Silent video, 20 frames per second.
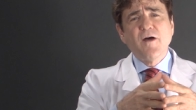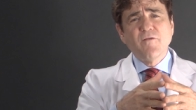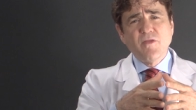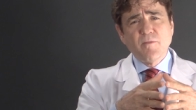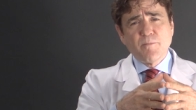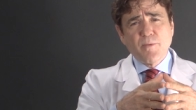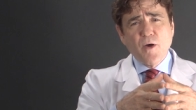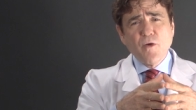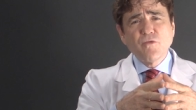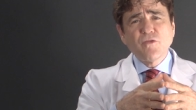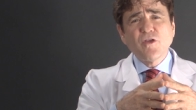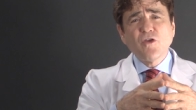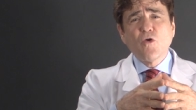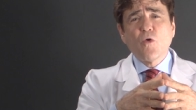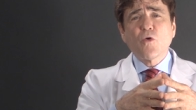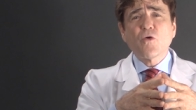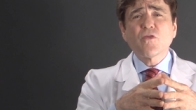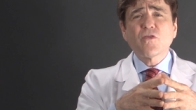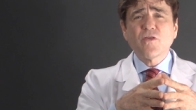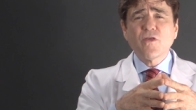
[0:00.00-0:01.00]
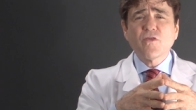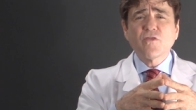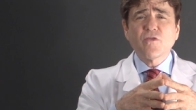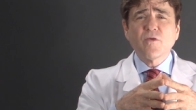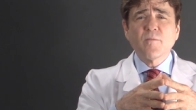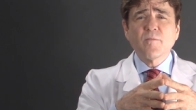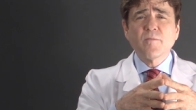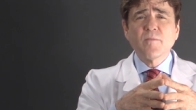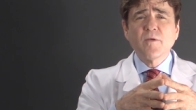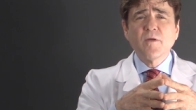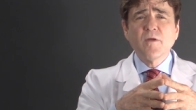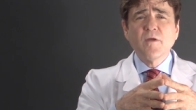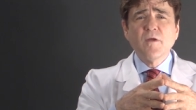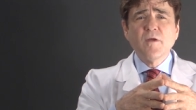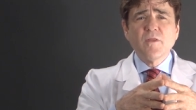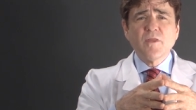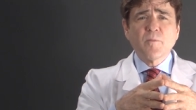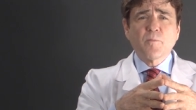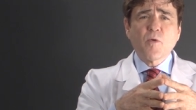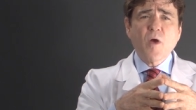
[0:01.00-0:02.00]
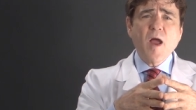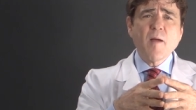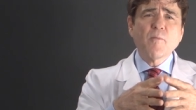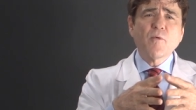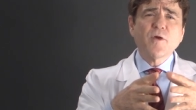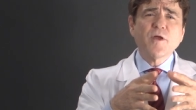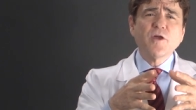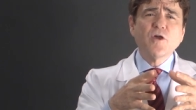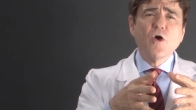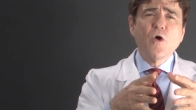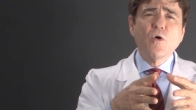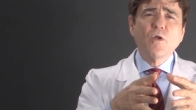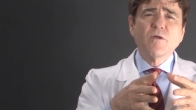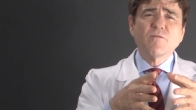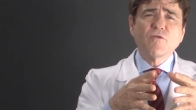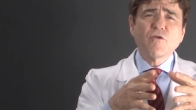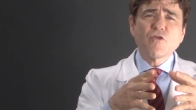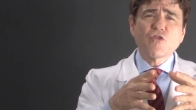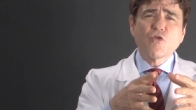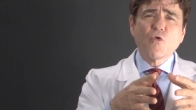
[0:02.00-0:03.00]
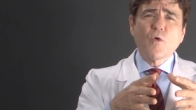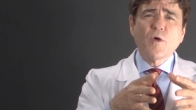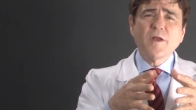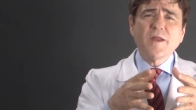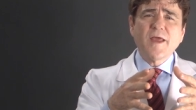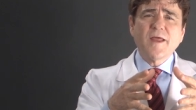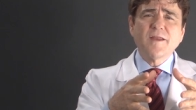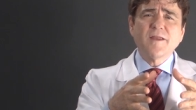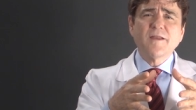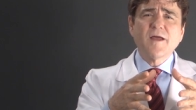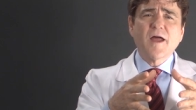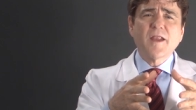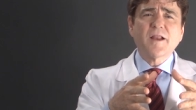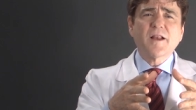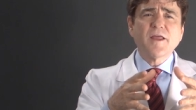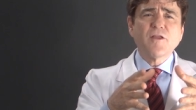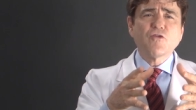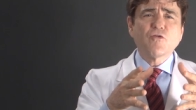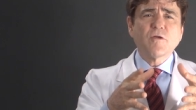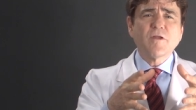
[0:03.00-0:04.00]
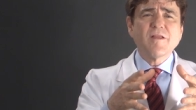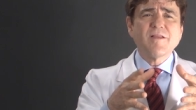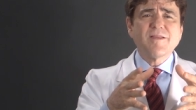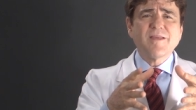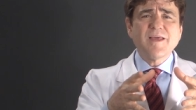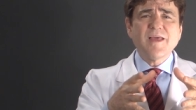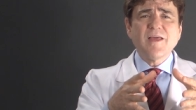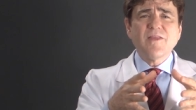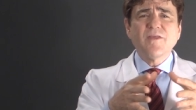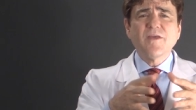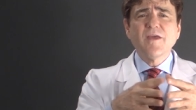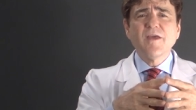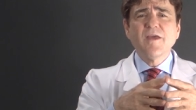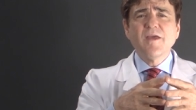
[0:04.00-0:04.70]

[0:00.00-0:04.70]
of the posting core system. The primary goal of restoring endodontically treated teeth